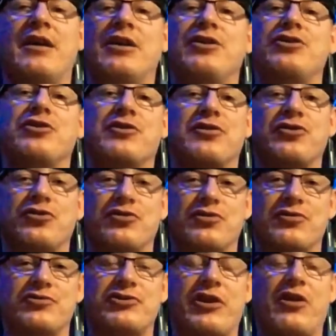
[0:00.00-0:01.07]
You can do your
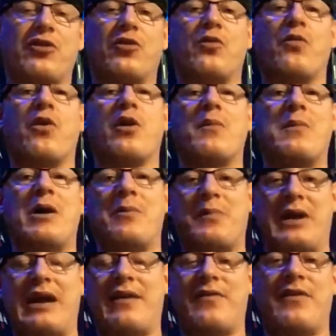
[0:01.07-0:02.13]
general warm-up
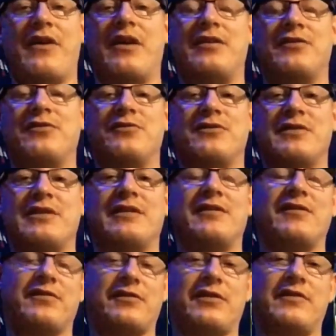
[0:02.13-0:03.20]
and then do
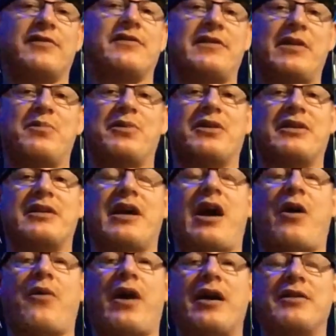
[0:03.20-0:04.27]
these, is typically
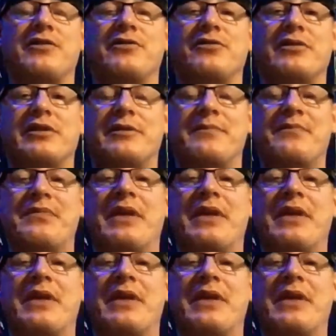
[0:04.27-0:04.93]
how I do it.